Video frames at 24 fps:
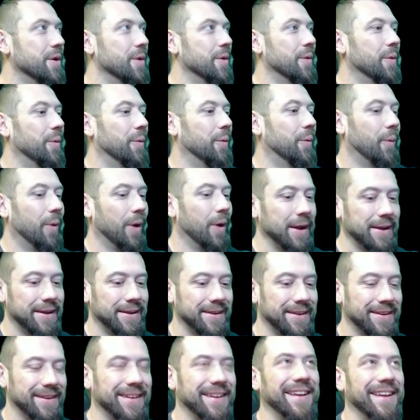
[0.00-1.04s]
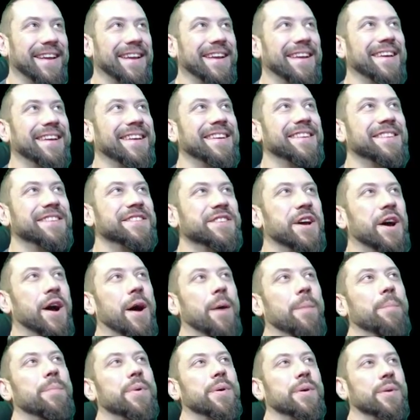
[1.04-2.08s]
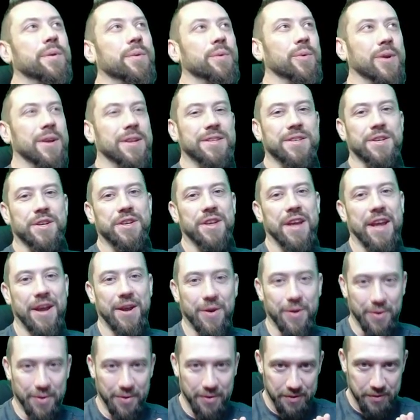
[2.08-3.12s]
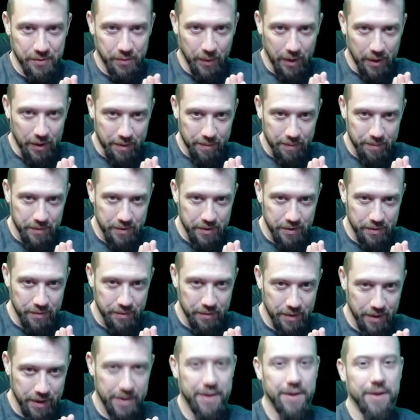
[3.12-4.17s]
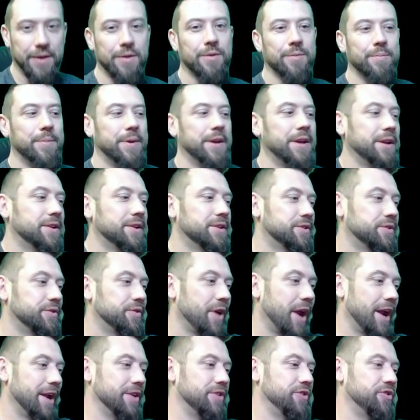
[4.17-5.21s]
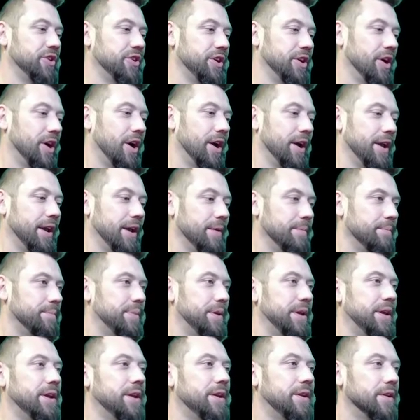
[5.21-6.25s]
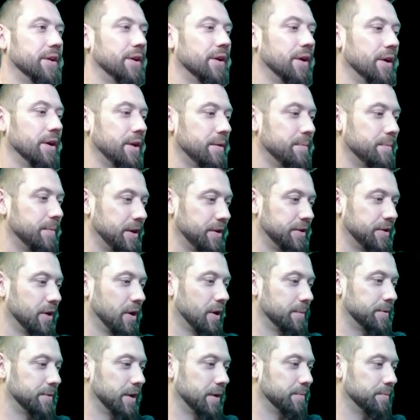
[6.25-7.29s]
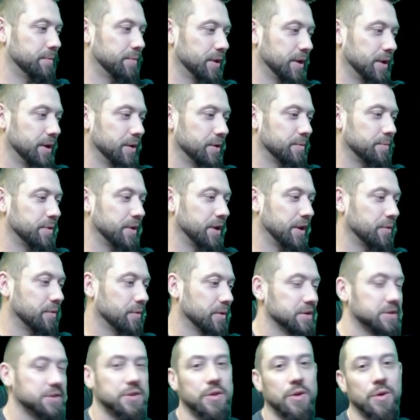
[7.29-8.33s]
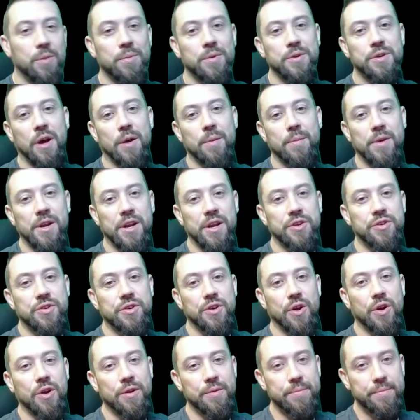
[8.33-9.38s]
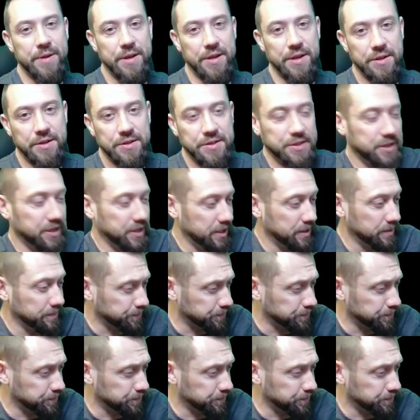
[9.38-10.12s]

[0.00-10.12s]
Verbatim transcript: What is up, risk takers? Welcome to the Kill Pete strategy. I am Pete. I am a top 10 player playing Risk Global Domination on PC.